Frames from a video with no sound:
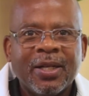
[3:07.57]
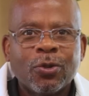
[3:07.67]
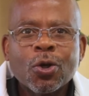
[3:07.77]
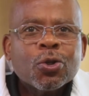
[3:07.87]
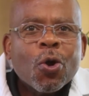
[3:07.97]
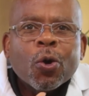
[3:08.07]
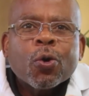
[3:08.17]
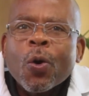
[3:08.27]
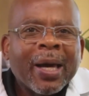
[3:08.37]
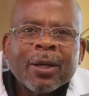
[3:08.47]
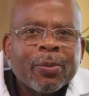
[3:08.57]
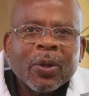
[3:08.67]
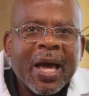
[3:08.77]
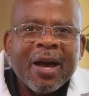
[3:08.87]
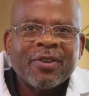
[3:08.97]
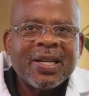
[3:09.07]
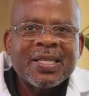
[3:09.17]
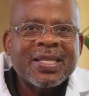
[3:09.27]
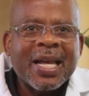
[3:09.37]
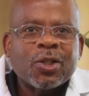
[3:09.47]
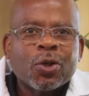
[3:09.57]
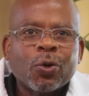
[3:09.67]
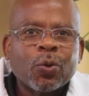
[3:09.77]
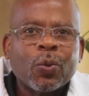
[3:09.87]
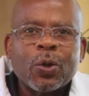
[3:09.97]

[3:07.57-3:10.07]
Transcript: There's no credible evidence that children